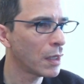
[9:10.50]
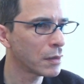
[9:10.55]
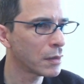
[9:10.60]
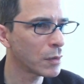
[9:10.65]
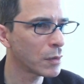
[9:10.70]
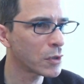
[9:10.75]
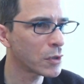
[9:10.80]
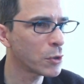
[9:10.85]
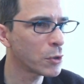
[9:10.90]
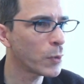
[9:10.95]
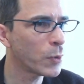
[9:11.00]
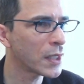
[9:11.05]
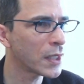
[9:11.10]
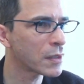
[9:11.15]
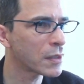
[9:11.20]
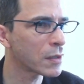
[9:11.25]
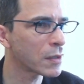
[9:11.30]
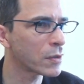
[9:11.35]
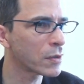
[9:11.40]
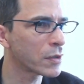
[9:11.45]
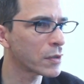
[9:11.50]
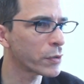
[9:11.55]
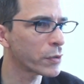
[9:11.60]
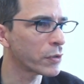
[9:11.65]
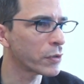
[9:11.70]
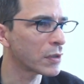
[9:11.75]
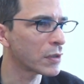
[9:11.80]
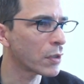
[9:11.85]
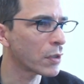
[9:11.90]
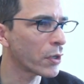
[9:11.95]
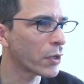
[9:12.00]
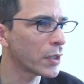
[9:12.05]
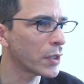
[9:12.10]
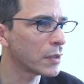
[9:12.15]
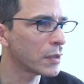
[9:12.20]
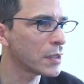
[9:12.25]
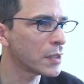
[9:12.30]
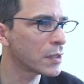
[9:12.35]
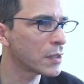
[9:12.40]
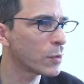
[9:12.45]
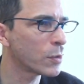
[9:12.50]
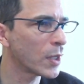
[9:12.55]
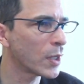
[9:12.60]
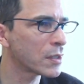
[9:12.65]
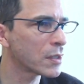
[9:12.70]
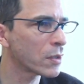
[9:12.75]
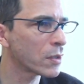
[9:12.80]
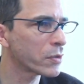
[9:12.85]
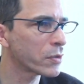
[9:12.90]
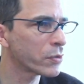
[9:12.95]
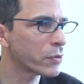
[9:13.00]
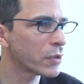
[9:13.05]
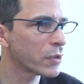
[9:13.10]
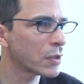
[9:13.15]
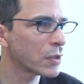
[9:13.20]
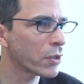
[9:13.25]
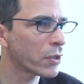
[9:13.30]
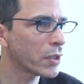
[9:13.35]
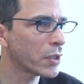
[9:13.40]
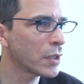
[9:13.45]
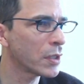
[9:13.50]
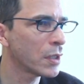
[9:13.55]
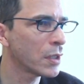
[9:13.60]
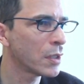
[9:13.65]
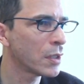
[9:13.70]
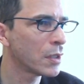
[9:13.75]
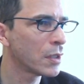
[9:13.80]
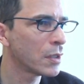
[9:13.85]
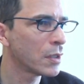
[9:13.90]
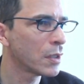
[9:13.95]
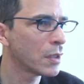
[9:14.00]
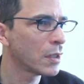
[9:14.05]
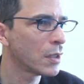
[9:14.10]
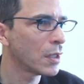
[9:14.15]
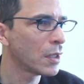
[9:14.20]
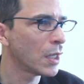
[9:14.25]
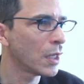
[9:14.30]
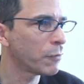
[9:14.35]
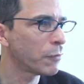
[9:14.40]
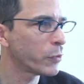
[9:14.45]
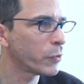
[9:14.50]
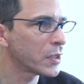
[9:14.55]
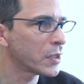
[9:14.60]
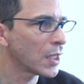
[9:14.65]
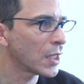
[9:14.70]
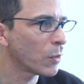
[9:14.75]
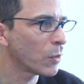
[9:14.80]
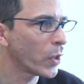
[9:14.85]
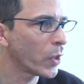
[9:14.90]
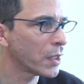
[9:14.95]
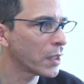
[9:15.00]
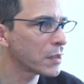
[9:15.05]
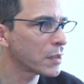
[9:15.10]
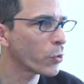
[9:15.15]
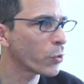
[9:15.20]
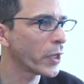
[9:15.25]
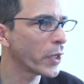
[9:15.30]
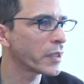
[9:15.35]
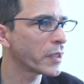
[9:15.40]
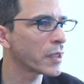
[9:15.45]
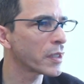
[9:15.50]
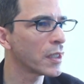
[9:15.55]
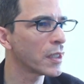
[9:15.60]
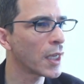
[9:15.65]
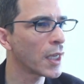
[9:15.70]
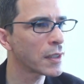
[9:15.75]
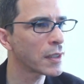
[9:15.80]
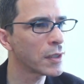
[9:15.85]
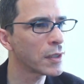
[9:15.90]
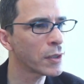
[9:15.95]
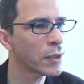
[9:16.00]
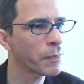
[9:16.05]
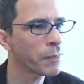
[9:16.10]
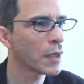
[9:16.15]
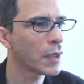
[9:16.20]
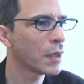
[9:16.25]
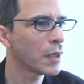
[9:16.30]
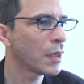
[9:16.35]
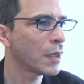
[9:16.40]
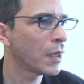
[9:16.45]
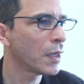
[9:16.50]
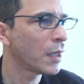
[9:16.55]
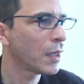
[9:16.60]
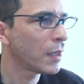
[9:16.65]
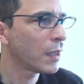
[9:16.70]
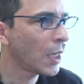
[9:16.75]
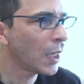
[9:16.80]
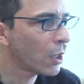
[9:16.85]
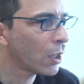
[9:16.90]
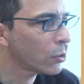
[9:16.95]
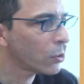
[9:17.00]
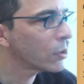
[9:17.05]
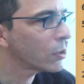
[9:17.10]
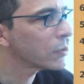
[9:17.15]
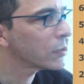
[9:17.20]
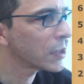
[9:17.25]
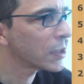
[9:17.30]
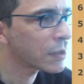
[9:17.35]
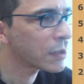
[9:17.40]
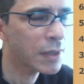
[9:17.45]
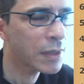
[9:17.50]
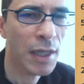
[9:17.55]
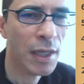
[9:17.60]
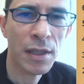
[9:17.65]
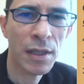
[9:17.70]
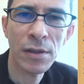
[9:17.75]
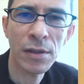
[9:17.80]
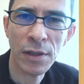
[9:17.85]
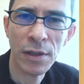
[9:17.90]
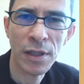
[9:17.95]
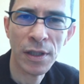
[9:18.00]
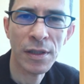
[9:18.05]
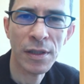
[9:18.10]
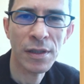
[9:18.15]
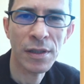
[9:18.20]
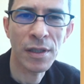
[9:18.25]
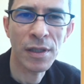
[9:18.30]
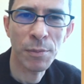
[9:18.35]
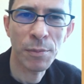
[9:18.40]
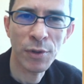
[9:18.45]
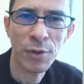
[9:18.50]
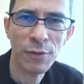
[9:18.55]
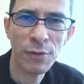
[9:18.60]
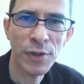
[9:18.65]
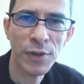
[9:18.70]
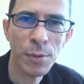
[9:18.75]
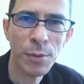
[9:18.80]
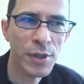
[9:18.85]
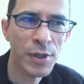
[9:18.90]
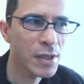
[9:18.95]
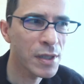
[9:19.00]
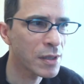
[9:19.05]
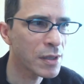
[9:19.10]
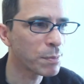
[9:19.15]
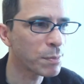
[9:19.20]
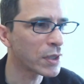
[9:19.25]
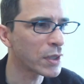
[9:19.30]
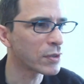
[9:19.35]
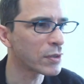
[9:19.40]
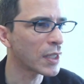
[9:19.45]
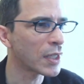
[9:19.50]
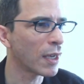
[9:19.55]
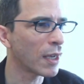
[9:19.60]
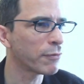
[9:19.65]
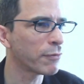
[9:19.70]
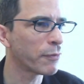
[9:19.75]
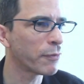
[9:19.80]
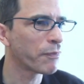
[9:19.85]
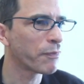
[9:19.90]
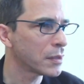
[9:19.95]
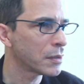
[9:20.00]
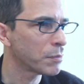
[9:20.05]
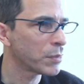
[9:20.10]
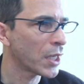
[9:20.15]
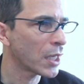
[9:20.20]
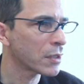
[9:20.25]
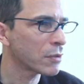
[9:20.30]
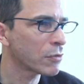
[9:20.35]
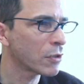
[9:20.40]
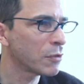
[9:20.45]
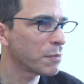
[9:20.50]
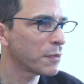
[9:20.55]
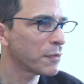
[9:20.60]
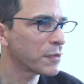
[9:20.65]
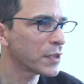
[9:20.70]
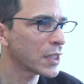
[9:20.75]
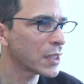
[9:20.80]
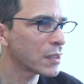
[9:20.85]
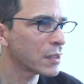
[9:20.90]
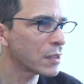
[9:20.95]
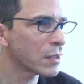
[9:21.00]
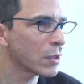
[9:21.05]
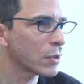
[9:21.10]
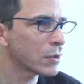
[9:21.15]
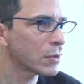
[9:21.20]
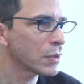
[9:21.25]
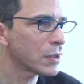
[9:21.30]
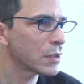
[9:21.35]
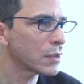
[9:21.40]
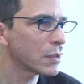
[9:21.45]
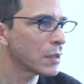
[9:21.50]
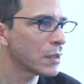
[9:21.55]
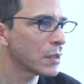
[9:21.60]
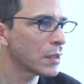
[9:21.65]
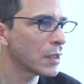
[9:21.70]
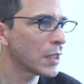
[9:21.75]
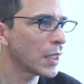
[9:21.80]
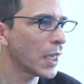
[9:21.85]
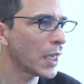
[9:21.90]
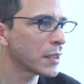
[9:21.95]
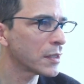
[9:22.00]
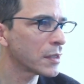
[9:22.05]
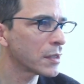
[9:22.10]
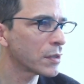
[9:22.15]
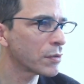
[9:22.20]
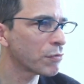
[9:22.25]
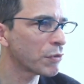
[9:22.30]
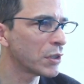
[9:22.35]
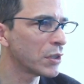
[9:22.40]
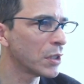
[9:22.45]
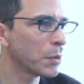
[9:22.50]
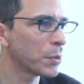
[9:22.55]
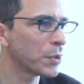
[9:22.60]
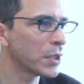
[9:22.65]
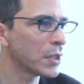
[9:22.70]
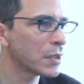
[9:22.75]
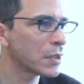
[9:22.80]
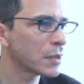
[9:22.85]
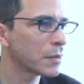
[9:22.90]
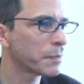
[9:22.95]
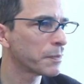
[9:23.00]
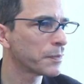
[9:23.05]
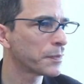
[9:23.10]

The 2 white stones are an Atari. These 2 white stones are an Atari. If we say white's going to connect here. Now let's take a look at the number of liberties the players have. Black's group of 6 stones, it has 3 liberties.